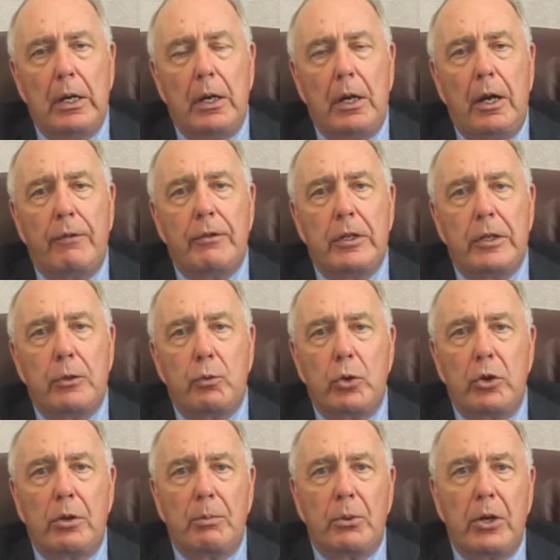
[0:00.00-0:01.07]
Often on
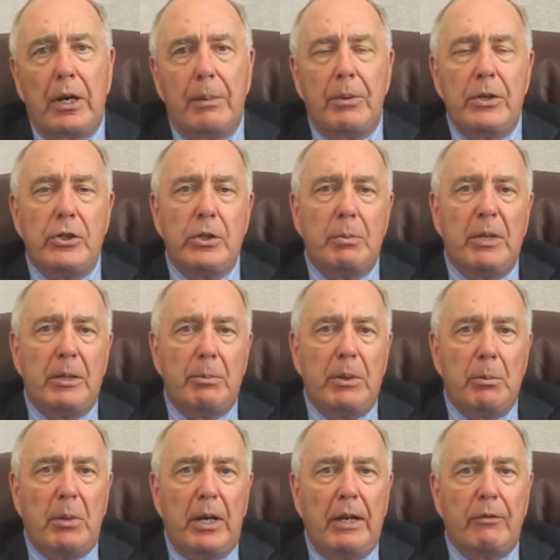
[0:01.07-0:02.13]
rural properties you might be
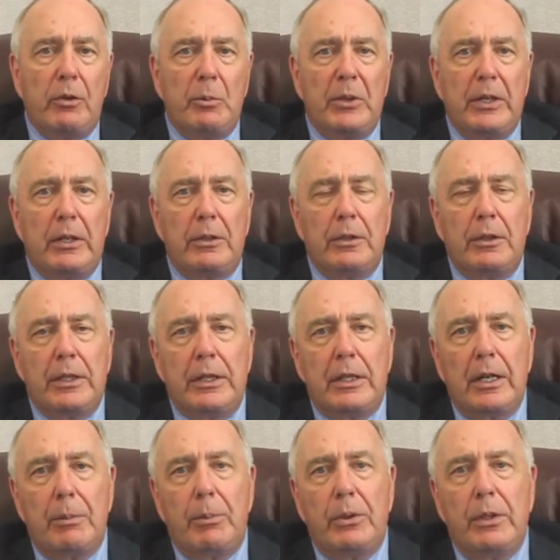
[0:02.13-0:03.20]
buying from an elderly
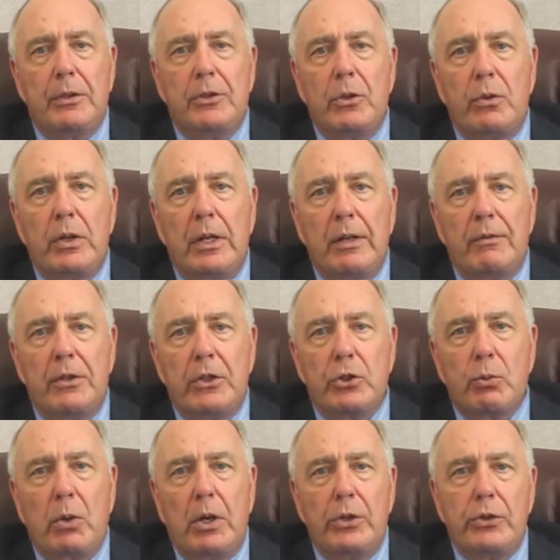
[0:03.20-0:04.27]
couple that don't have
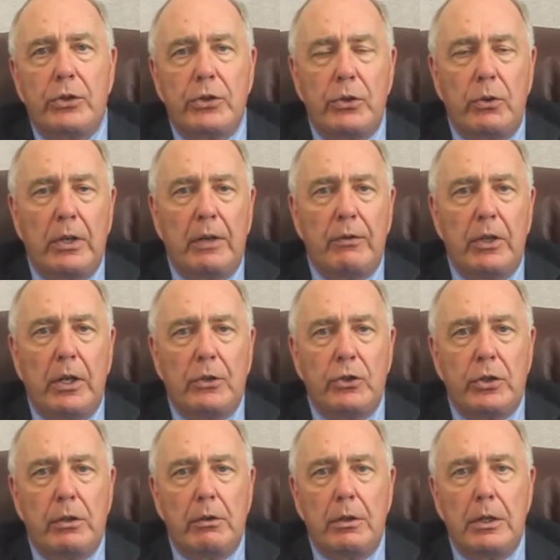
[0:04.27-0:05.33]
dishwashers, don't have young
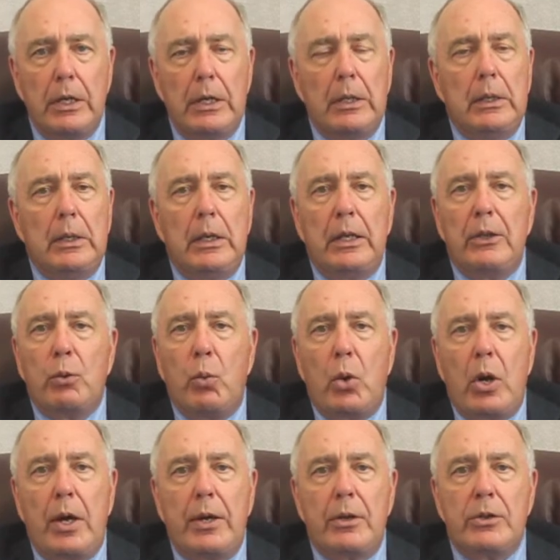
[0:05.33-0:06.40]
children, and the
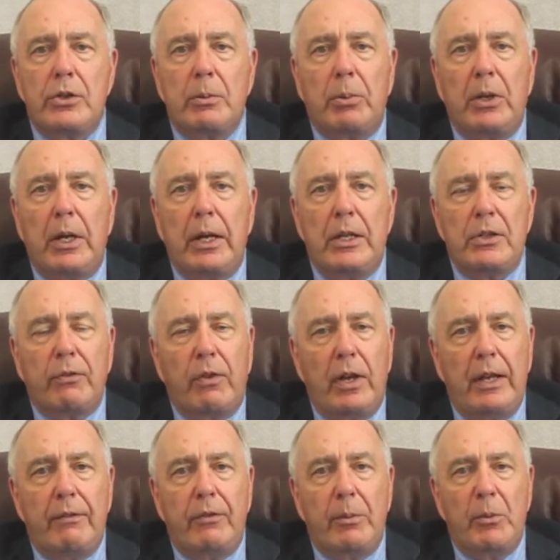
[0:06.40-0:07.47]
water supply is
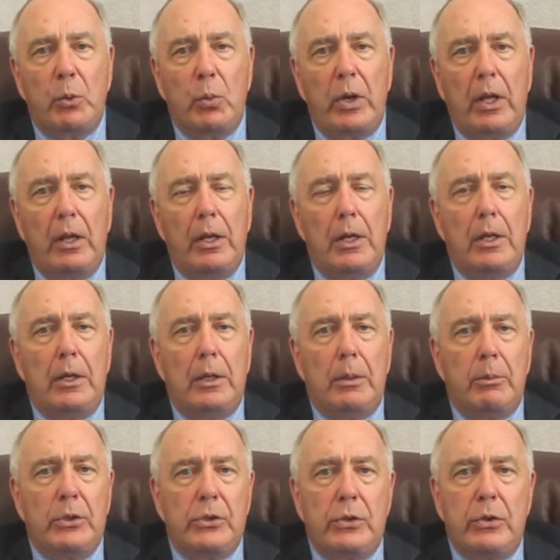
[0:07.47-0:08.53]
fine from the well.
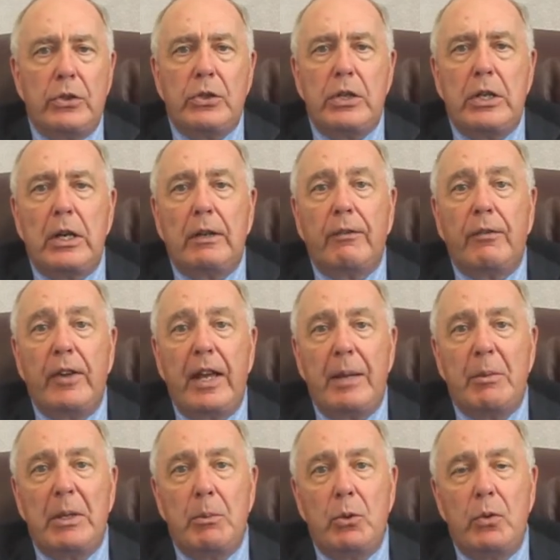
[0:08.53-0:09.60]
As soon as a young
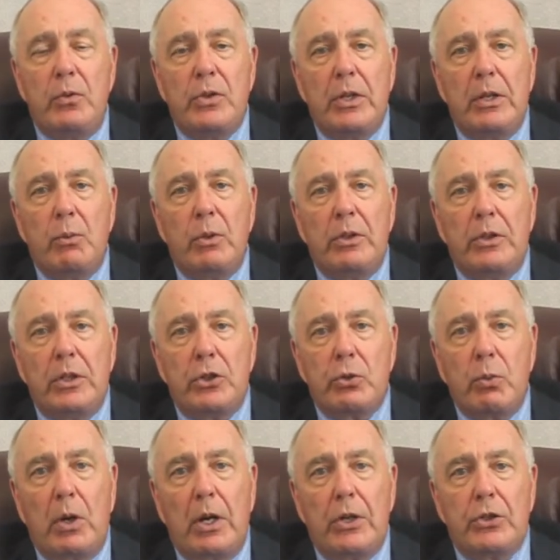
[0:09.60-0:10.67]
family moves in with
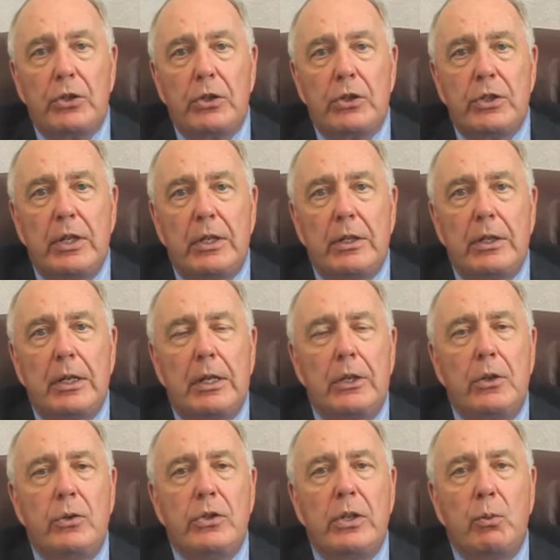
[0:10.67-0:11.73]
dishwashers and
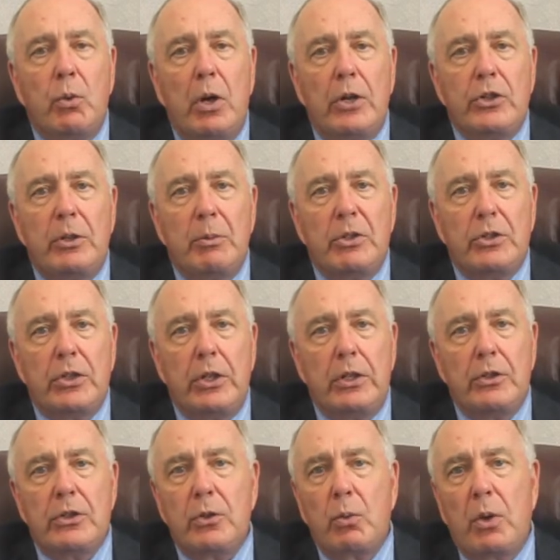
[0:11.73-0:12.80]
using washing
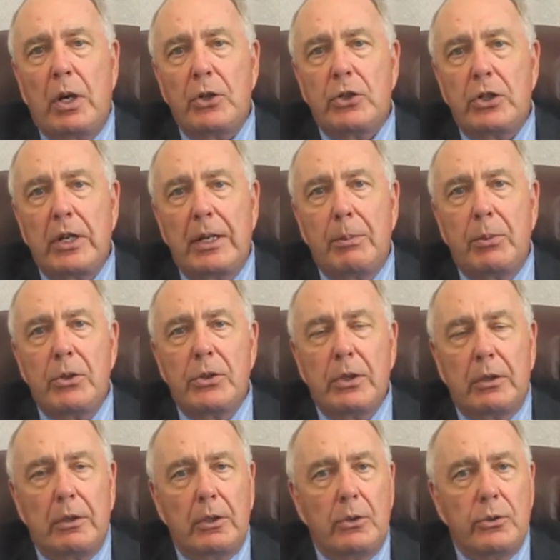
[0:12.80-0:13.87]
machines to wash diapers and
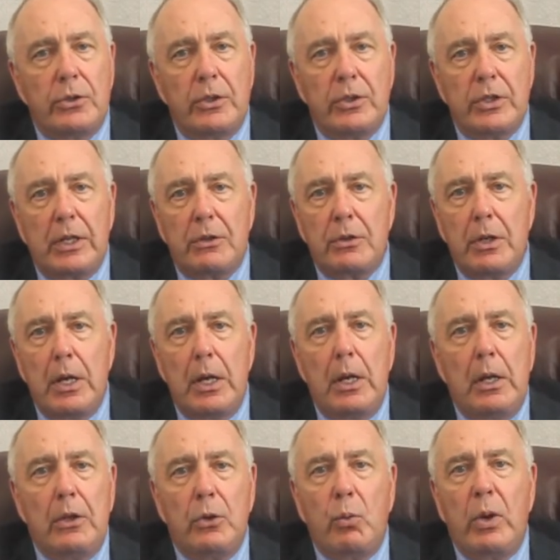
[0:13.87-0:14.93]
clothes, etc.,
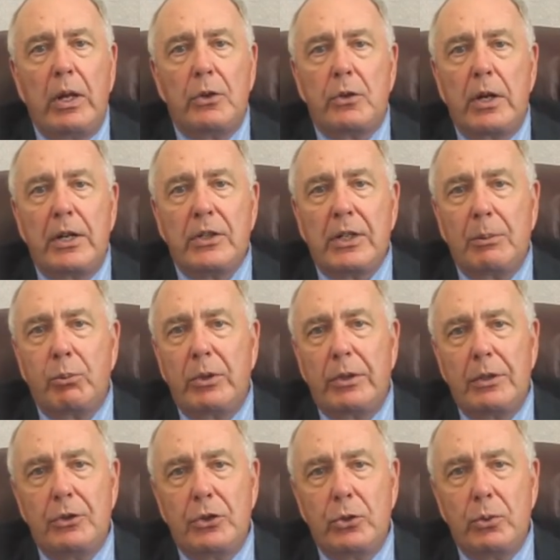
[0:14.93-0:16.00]
the well dries up
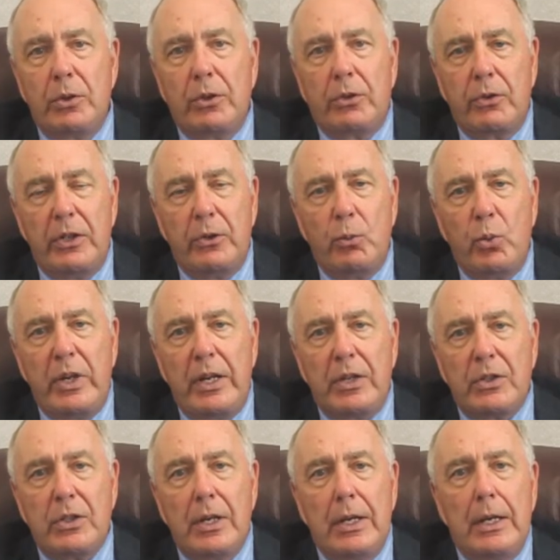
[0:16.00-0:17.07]
within 2 or 3
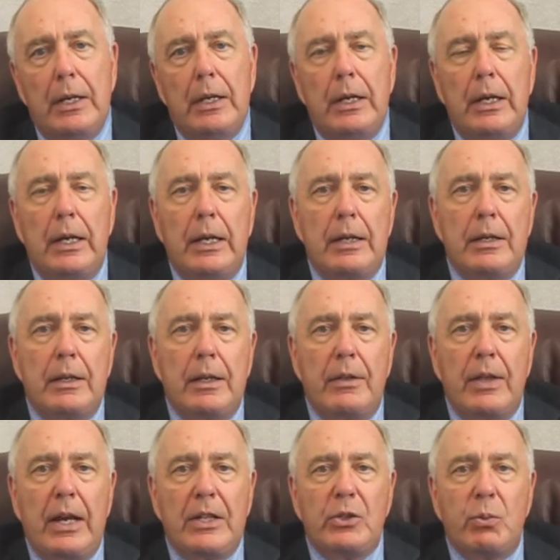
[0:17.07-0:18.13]
weeks. And
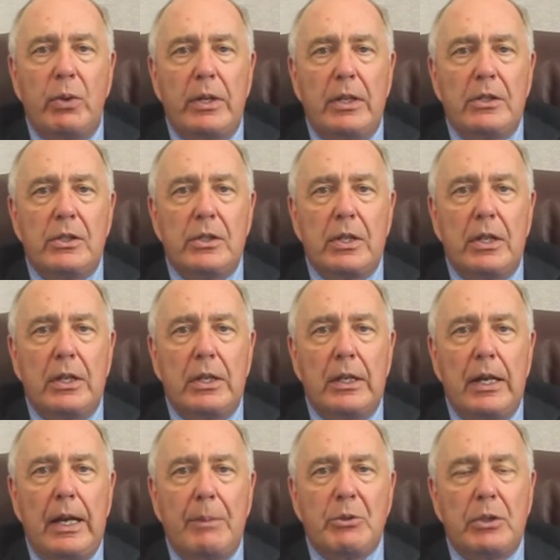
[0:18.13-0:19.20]
that's when it's
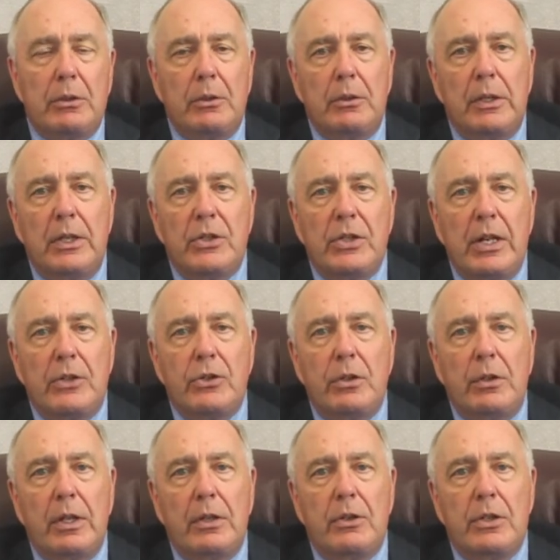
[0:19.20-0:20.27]
absolutely essential
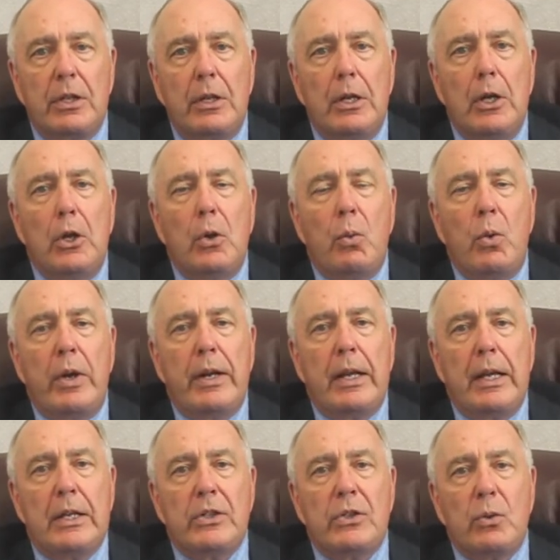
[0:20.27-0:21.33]
that one
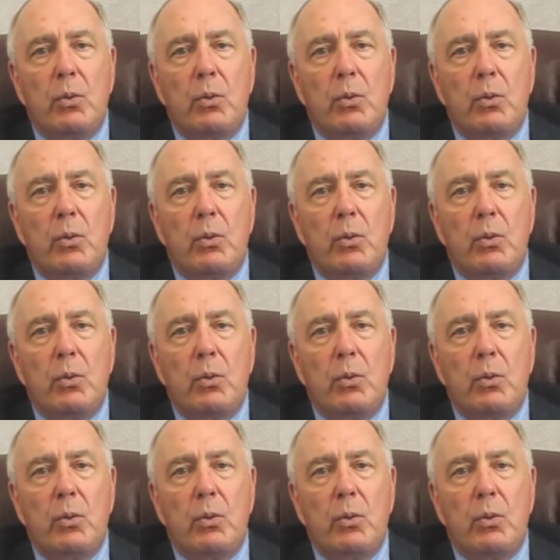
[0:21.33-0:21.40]
has the